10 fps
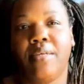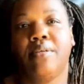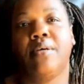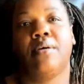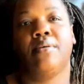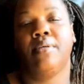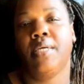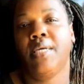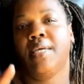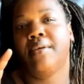do you know
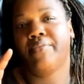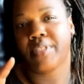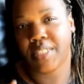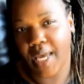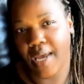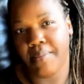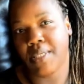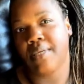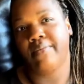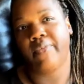if it's time to
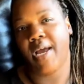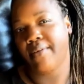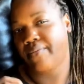keep fighting